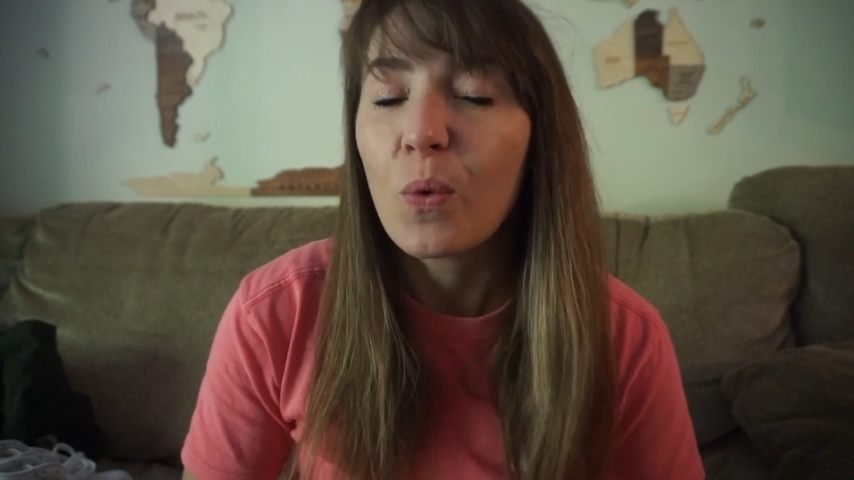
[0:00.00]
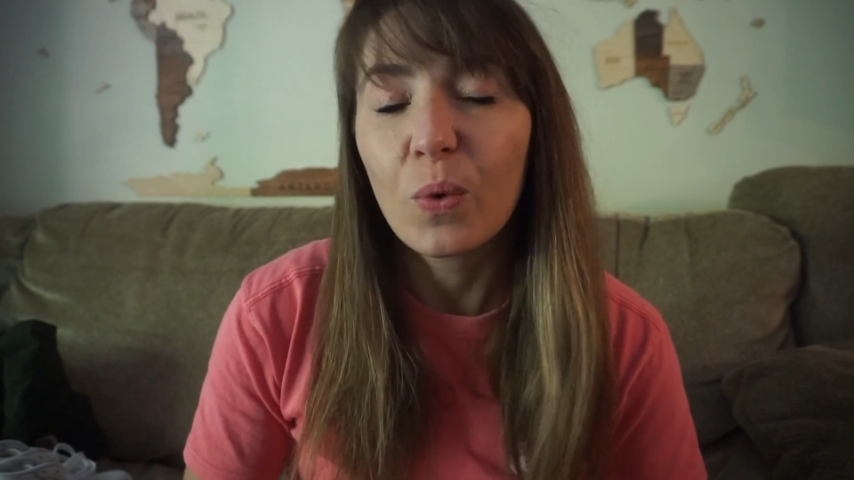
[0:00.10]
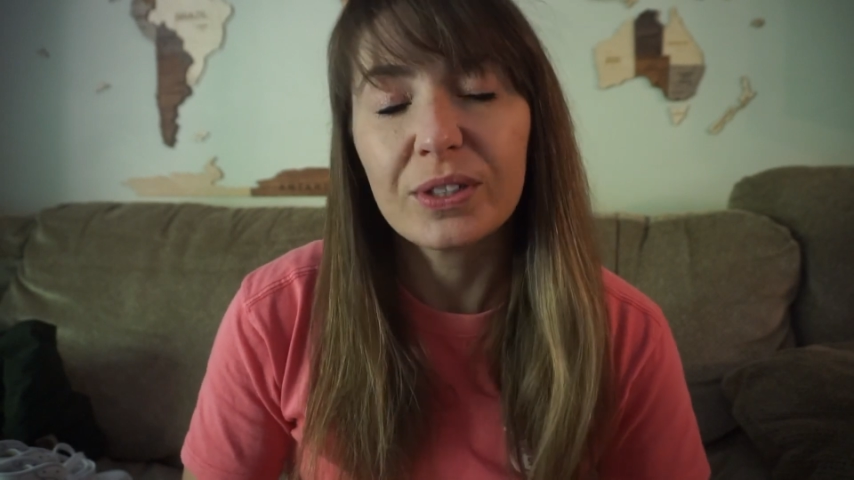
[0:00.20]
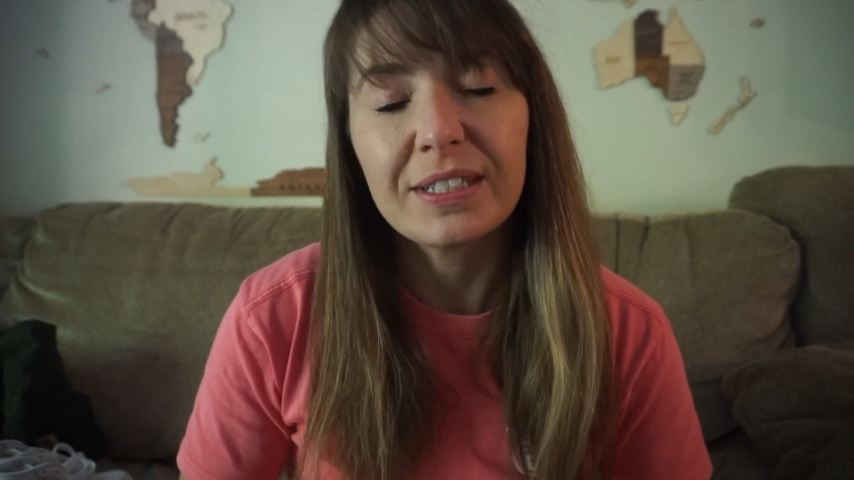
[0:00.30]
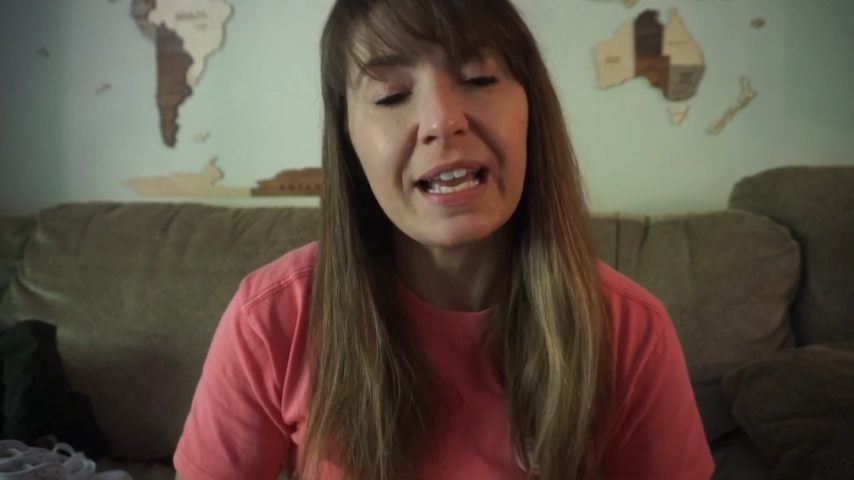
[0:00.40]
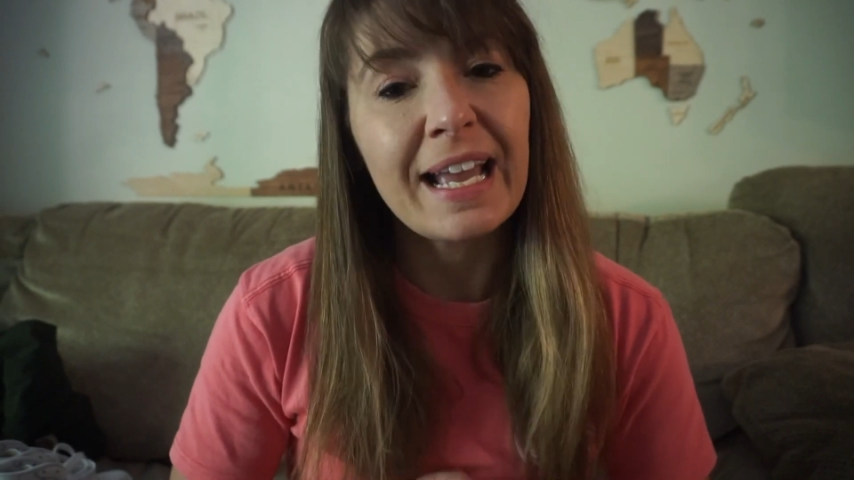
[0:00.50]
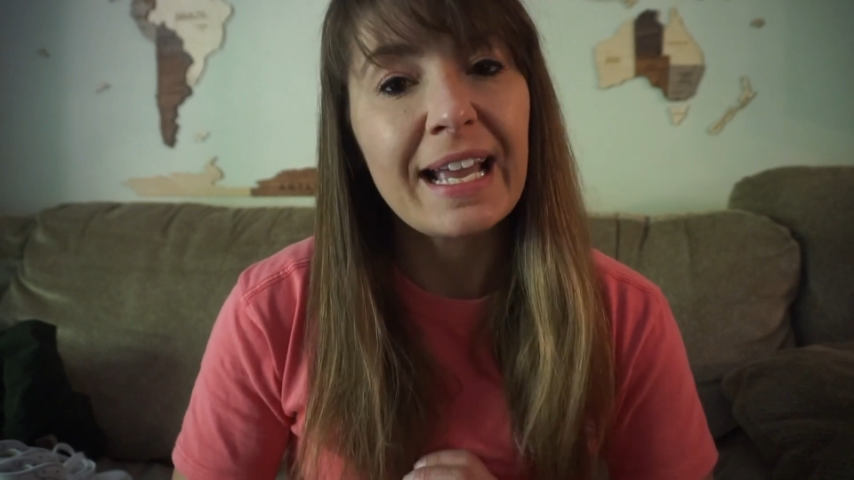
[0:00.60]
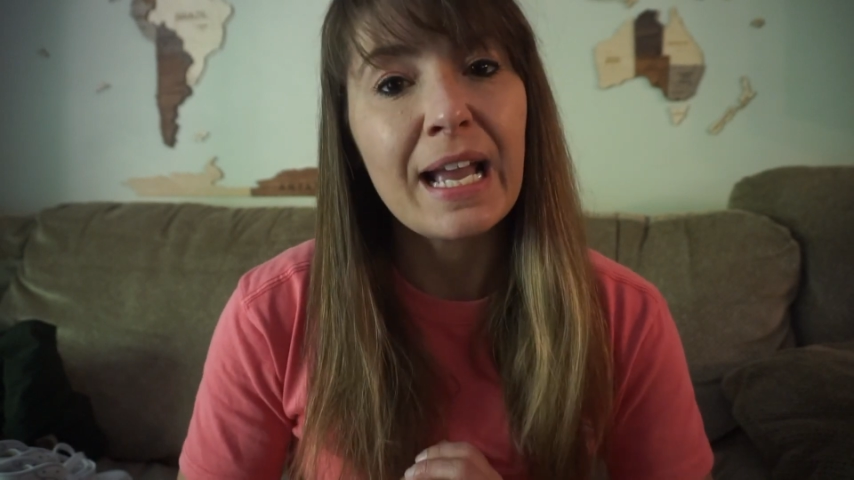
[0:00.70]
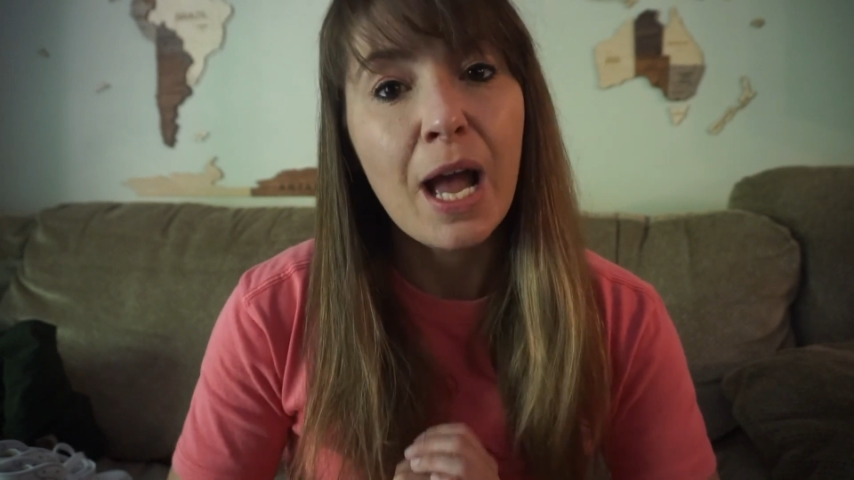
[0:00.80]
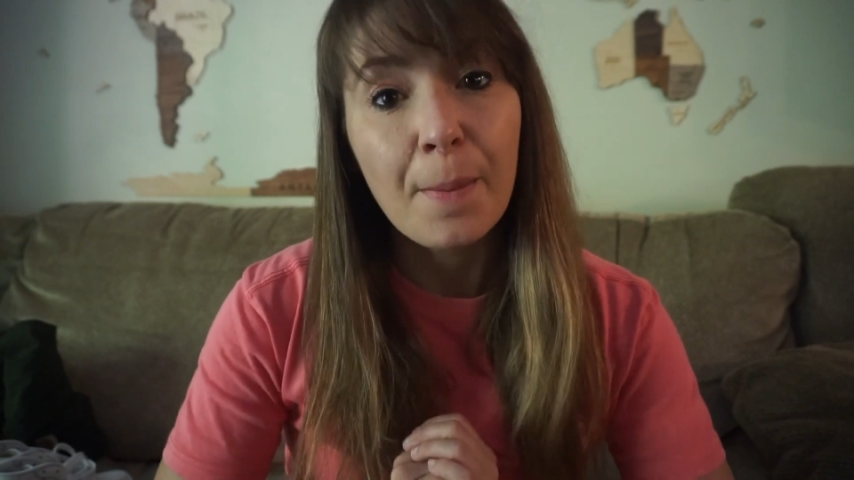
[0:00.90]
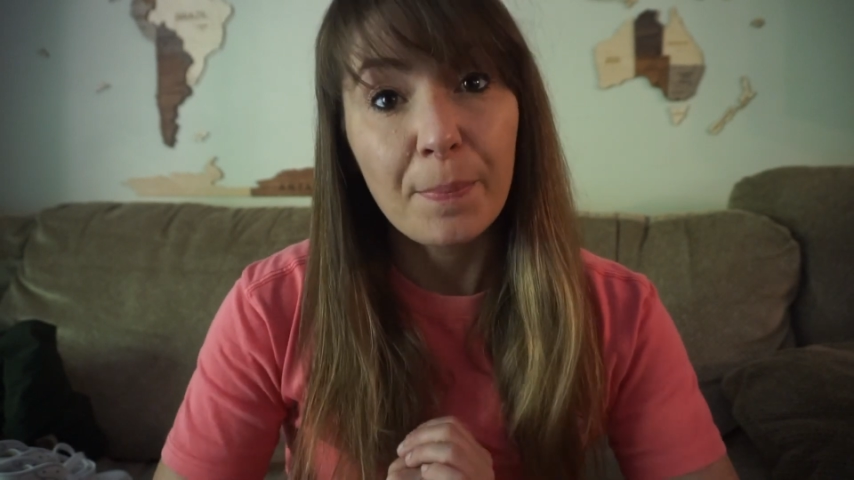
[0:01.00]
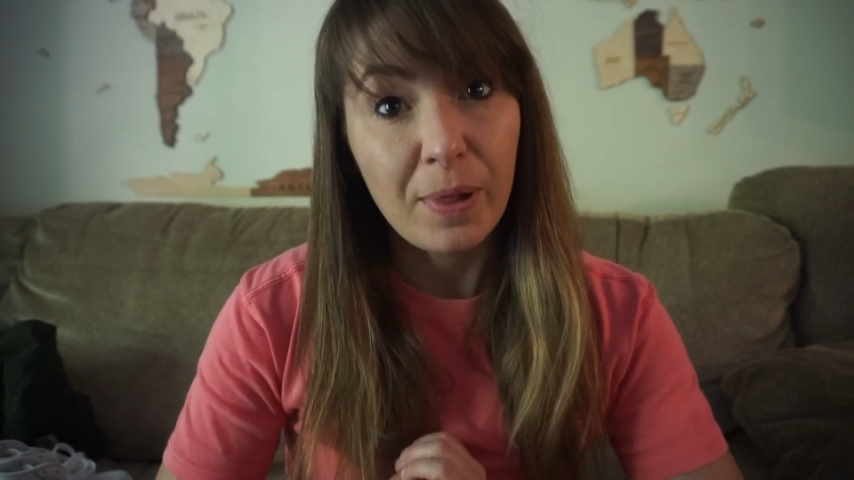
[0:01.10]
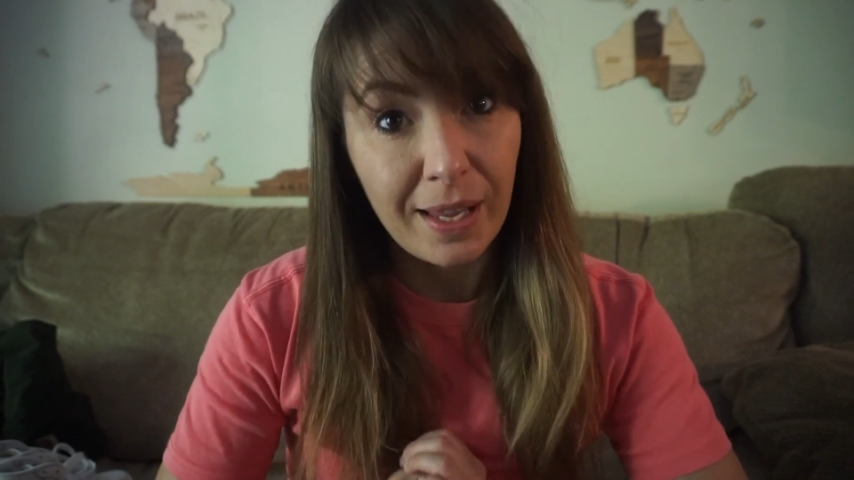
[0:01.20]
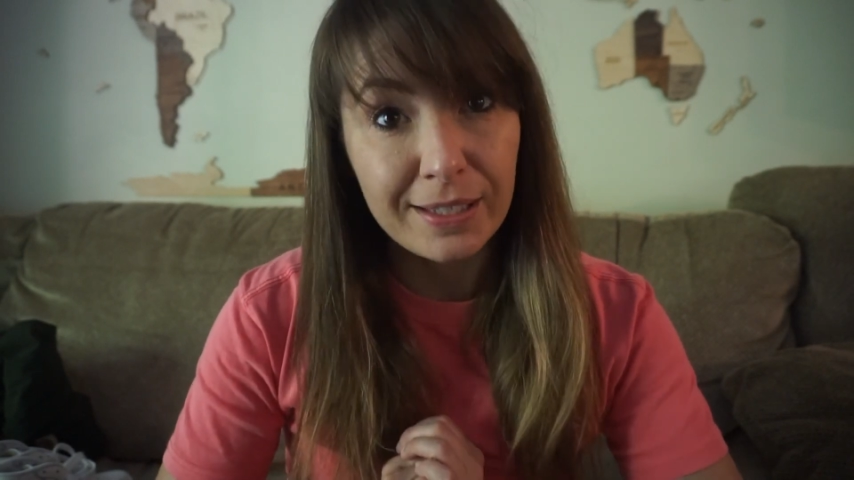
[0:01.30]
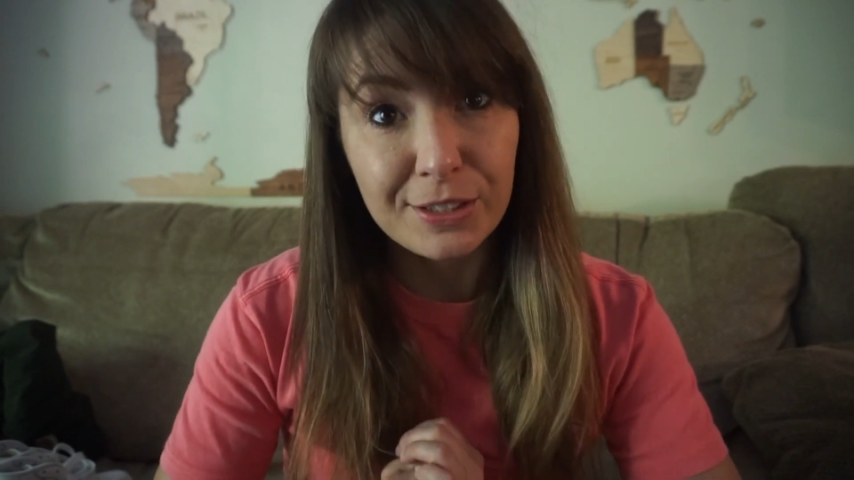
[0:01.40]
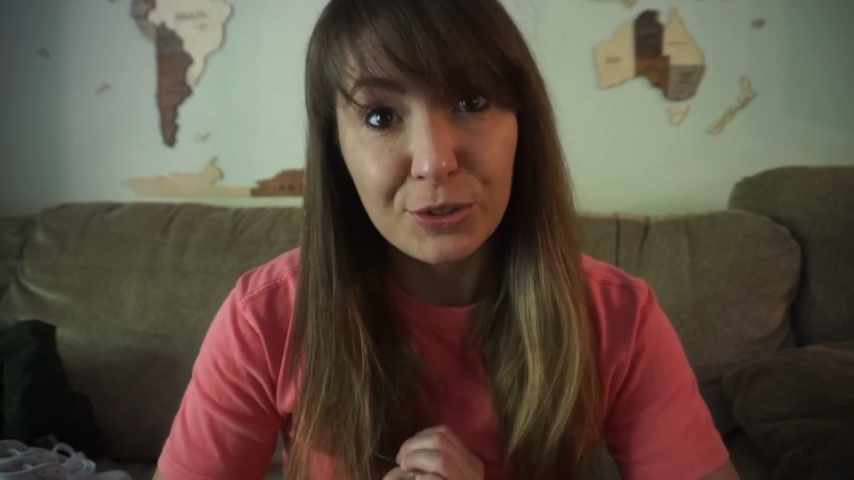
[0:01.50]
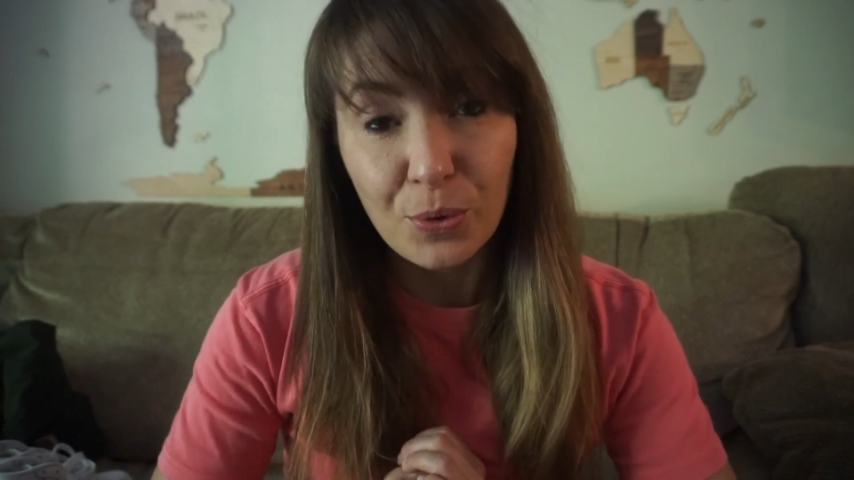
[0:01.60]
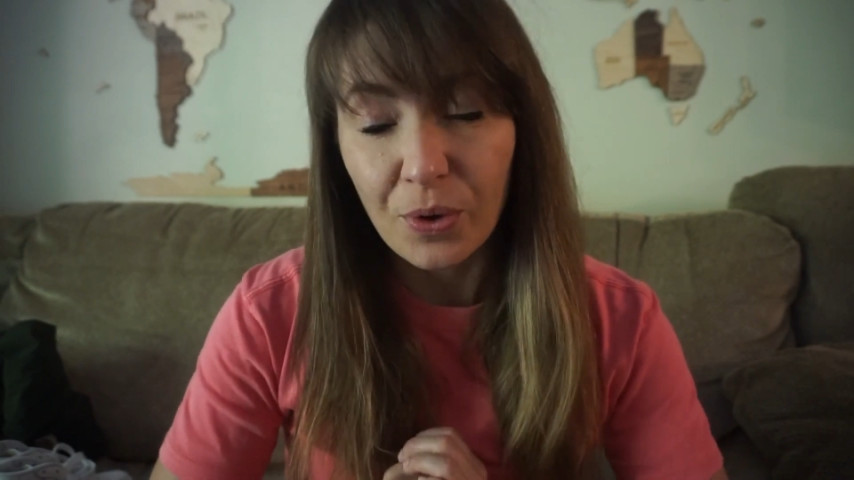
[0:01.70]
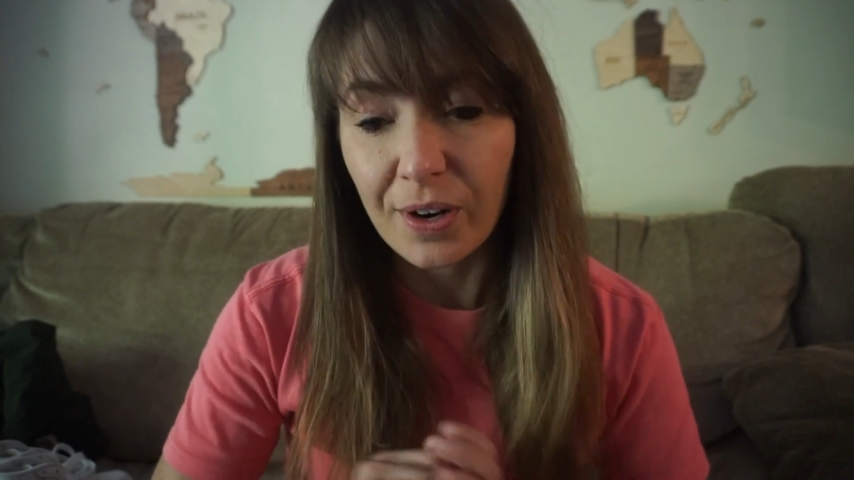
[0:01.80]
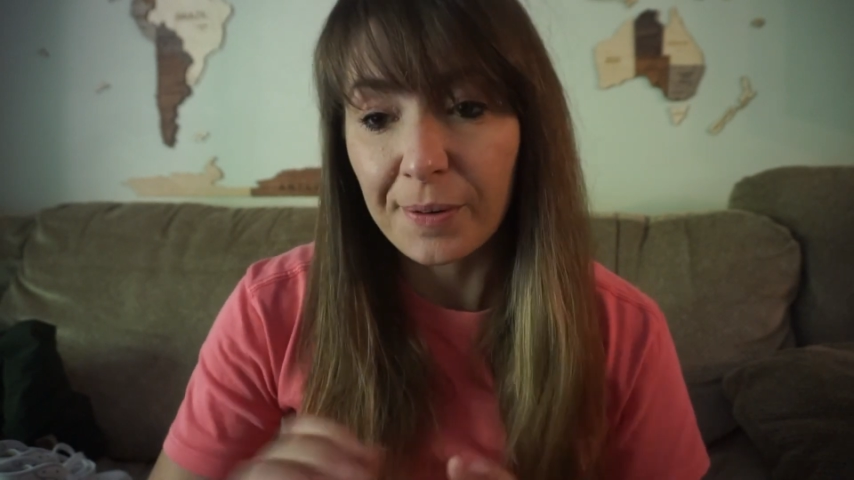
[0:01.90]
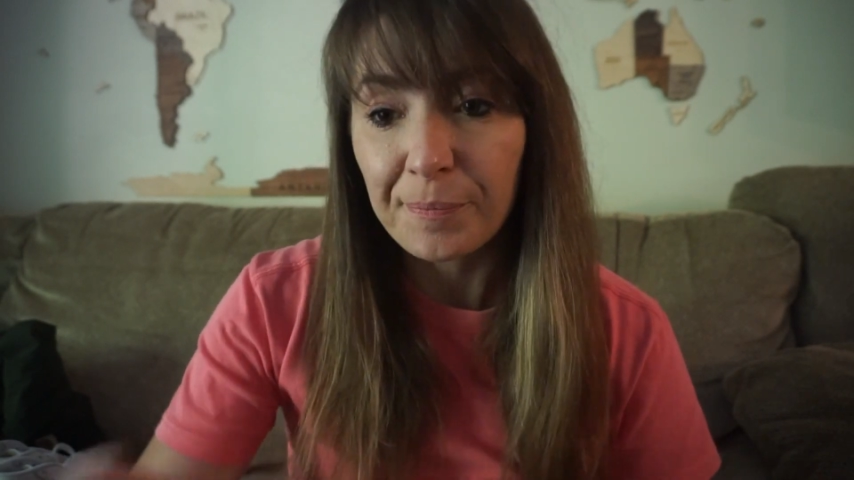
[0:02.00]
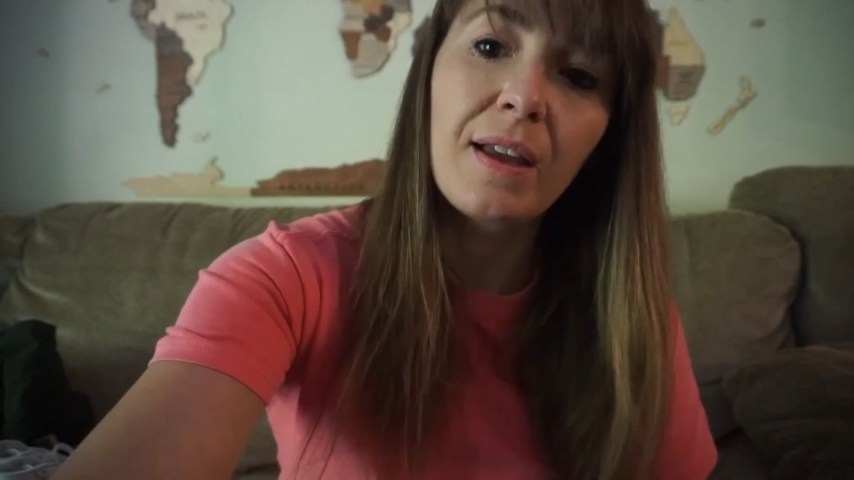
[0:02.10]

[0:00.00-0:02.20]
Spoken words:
was a plant store,